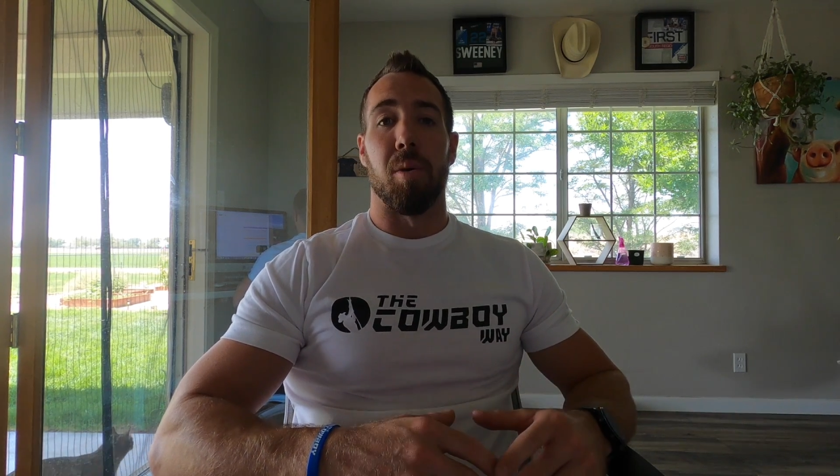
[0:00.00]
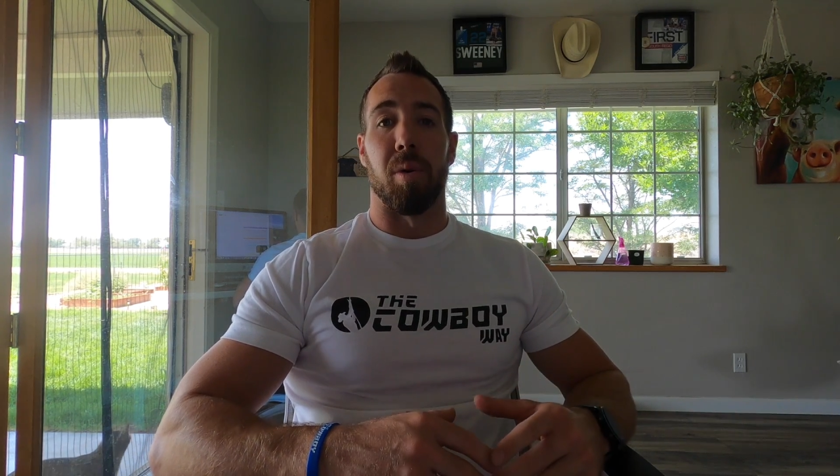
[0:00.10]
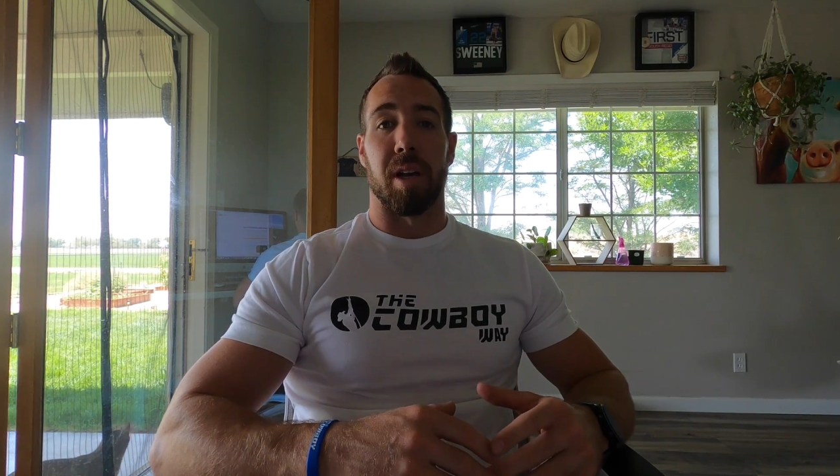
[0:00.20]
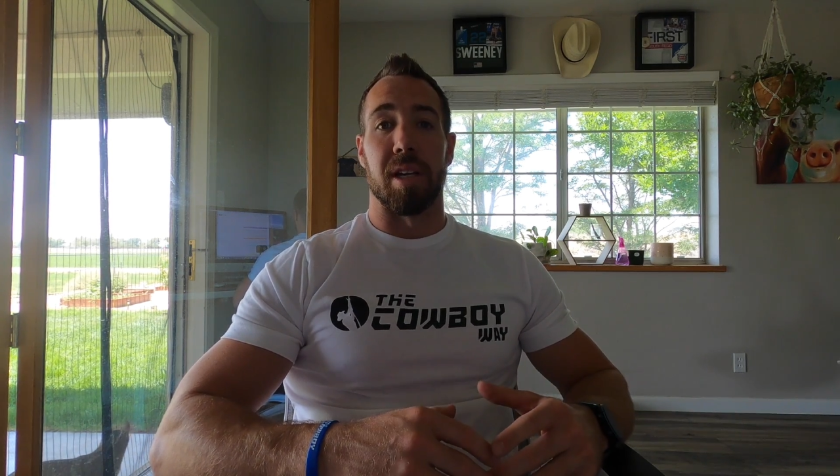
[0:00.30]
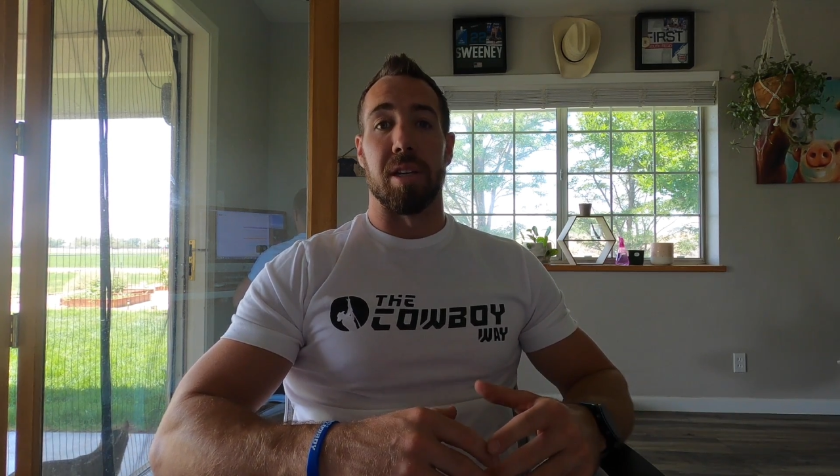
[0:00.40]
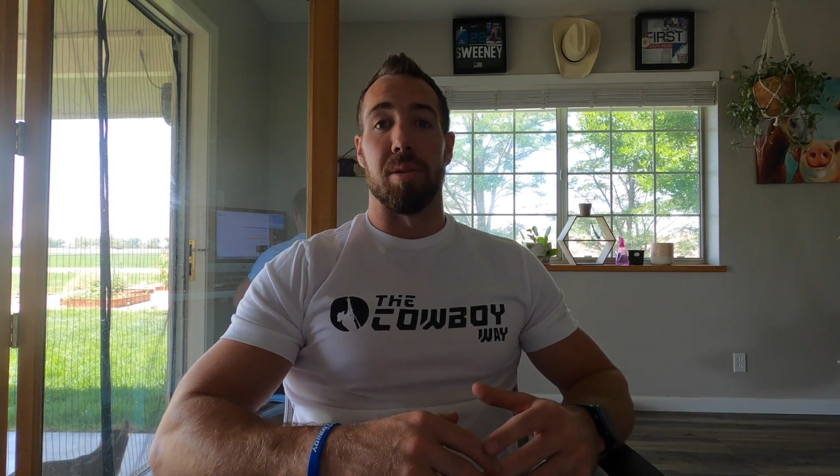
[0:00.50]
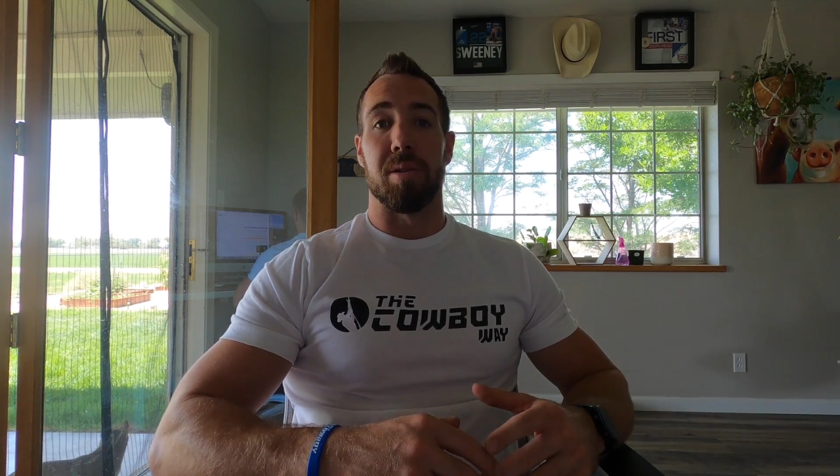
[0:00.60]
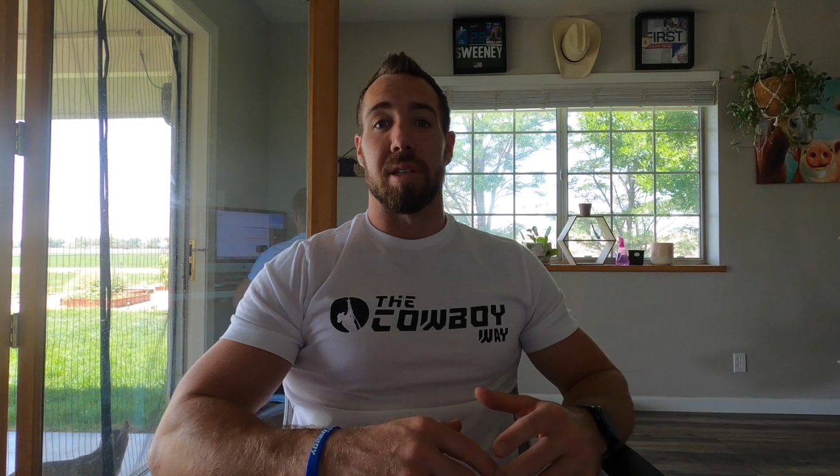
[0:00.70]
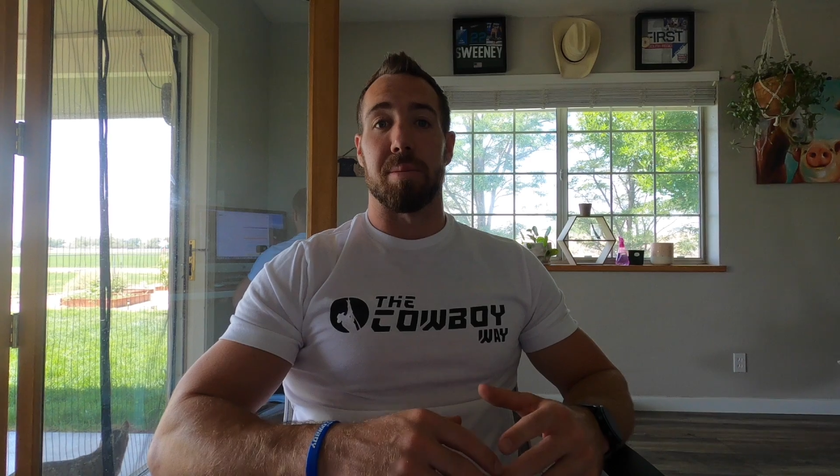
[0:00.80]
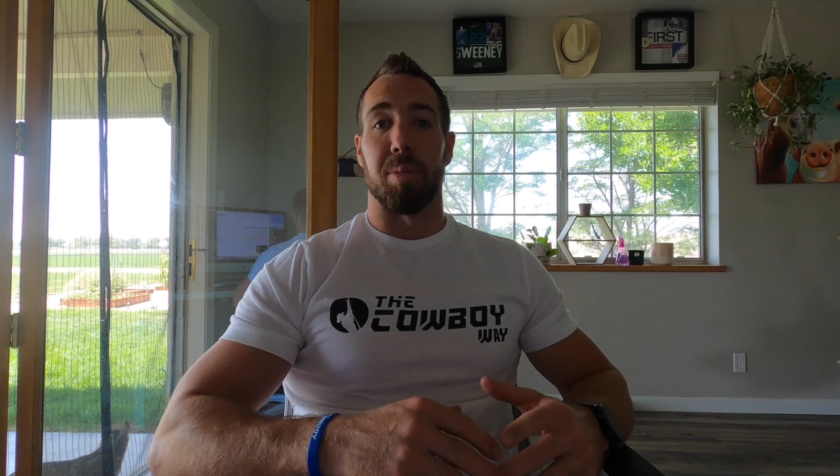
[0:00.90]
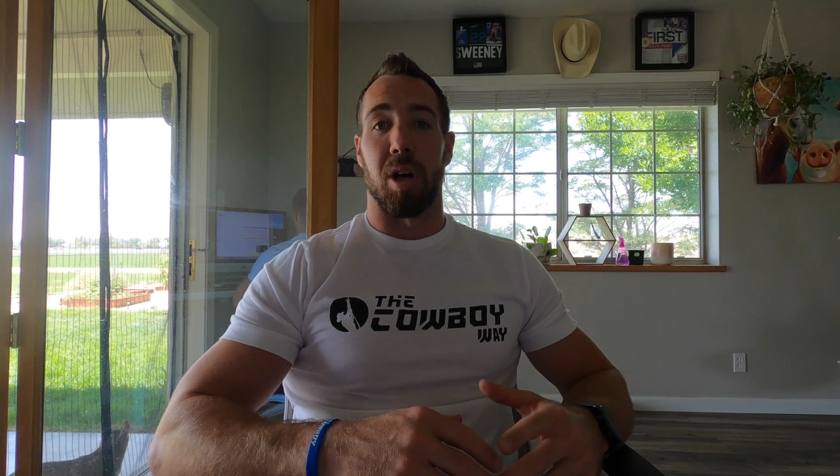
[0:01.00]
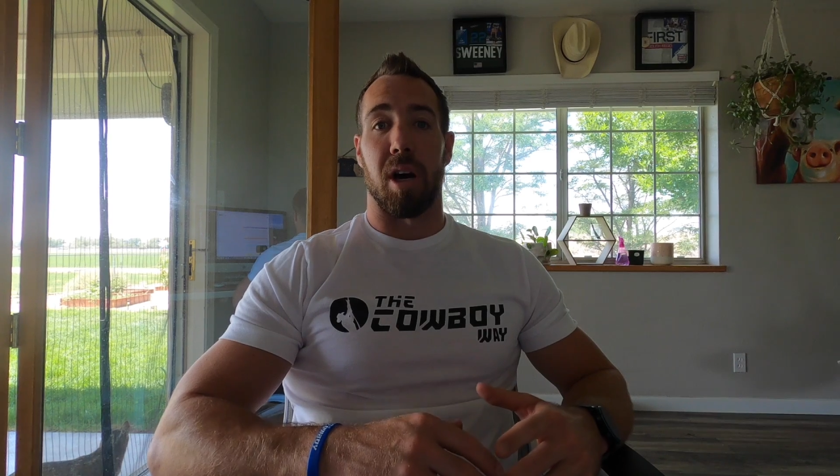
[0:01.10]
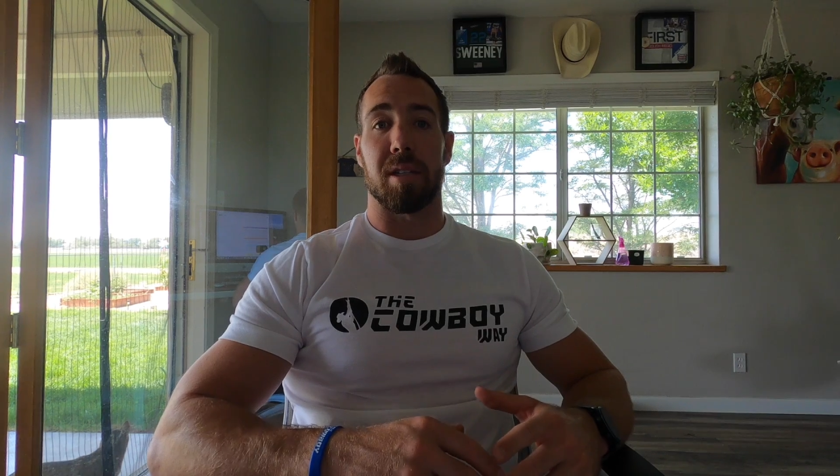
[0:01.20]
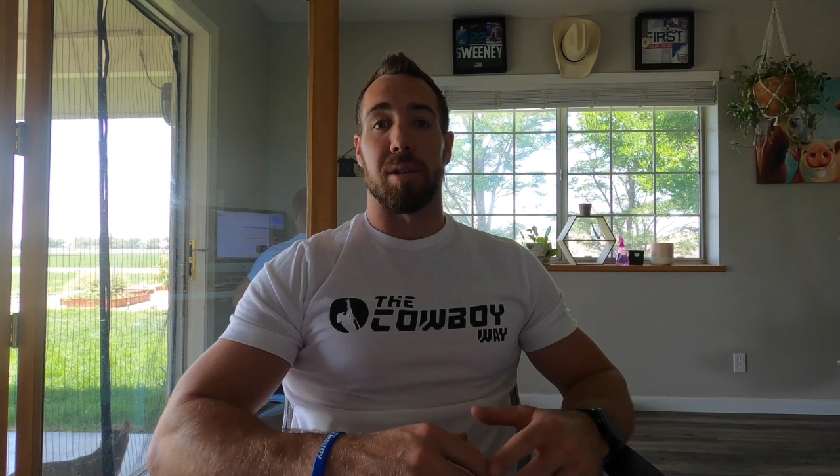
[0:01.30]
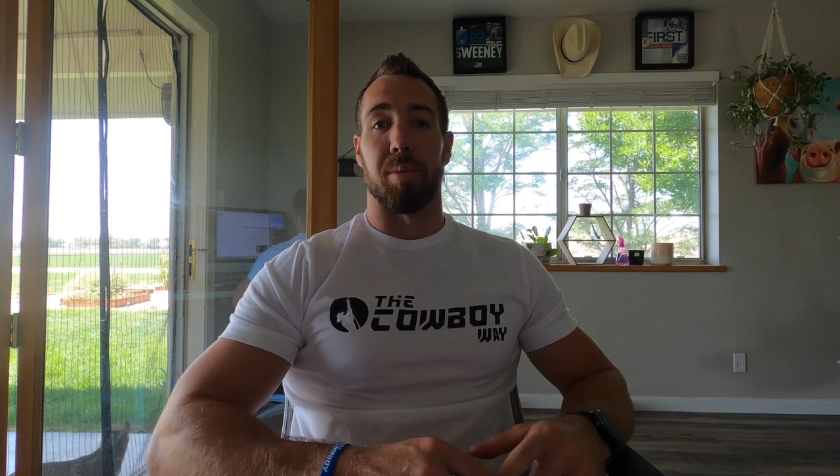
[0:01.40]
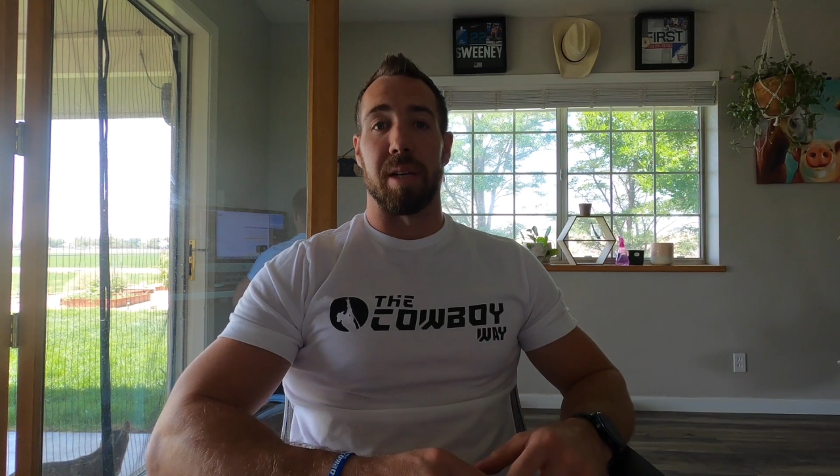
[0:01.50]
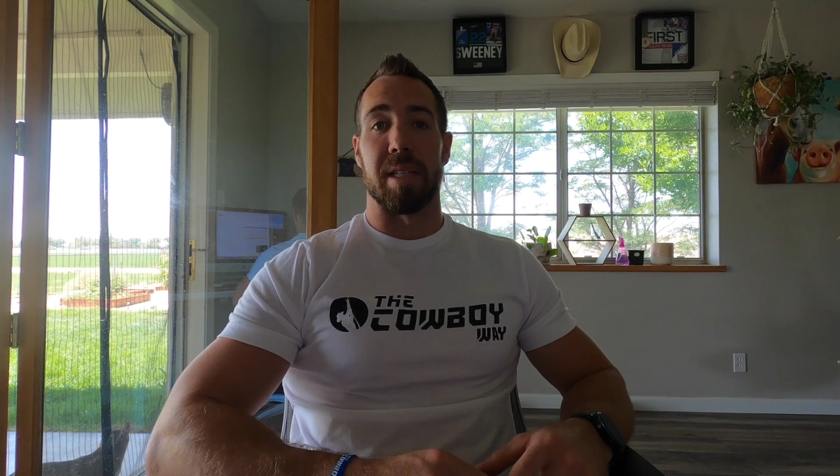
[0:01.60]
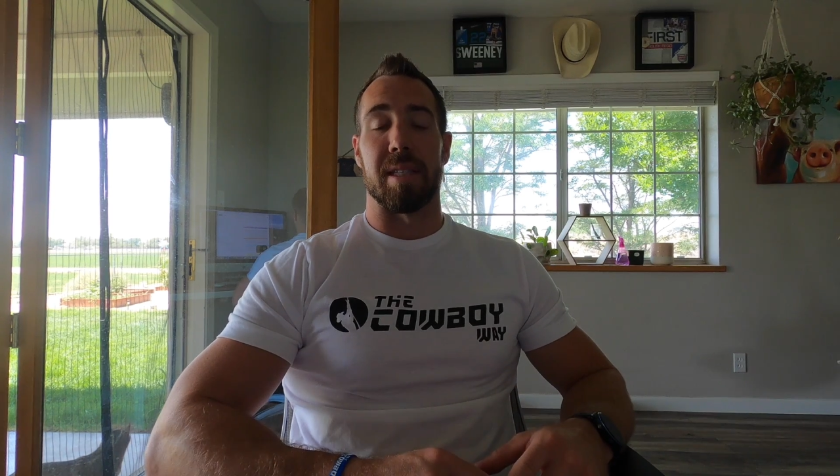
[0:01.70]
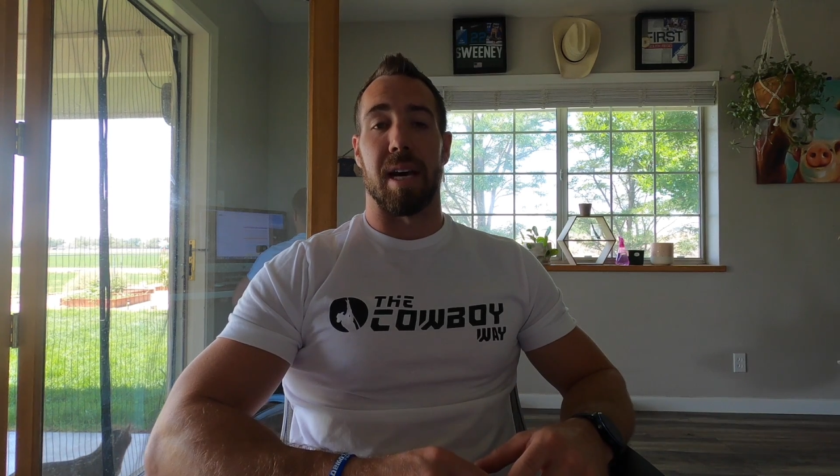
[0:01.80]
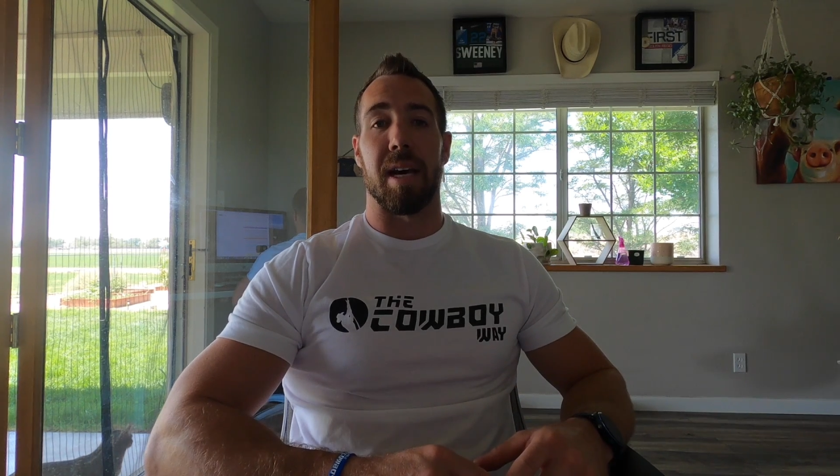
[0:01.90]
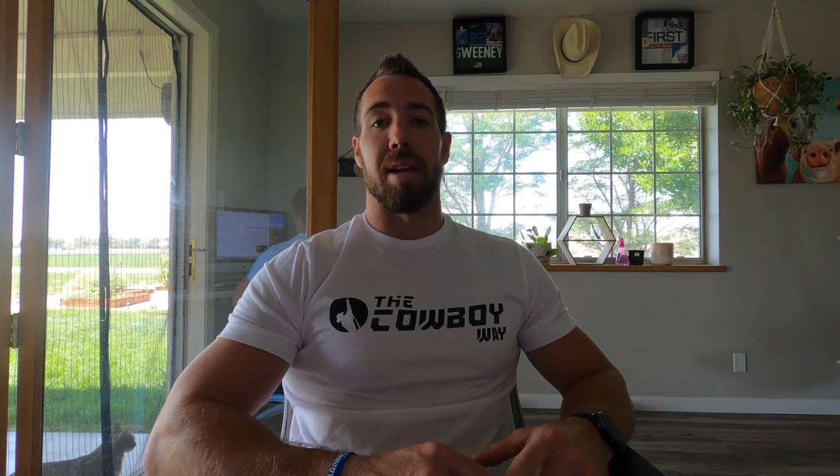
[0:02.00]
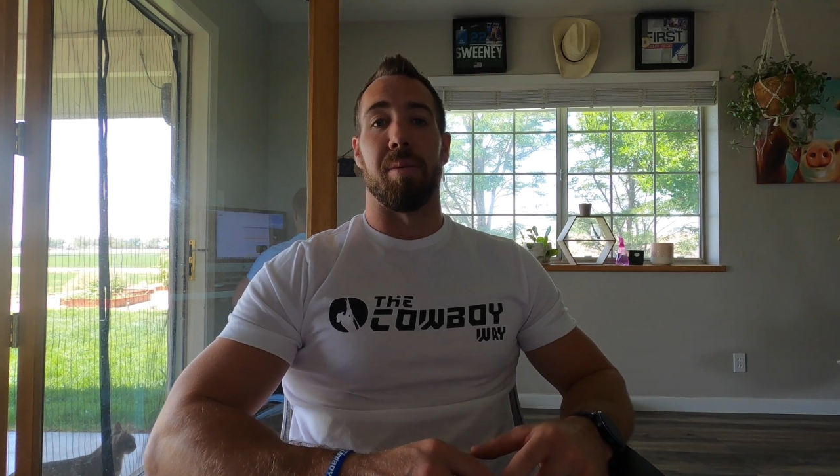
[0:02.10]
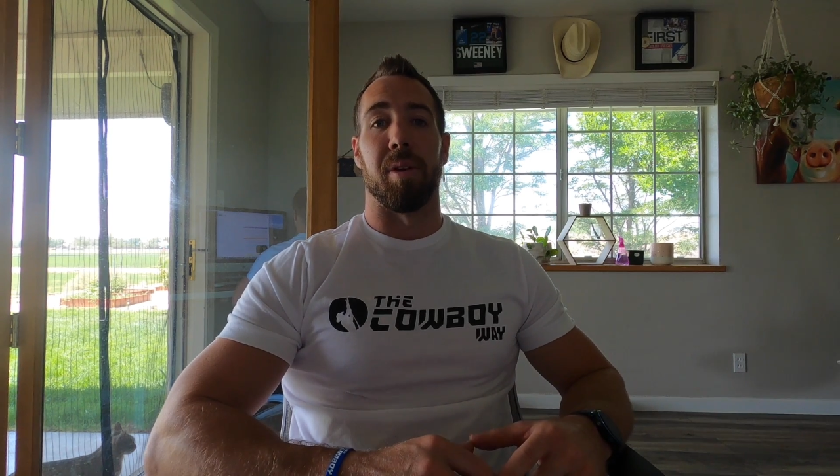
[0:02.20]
We're going to use this block to reset and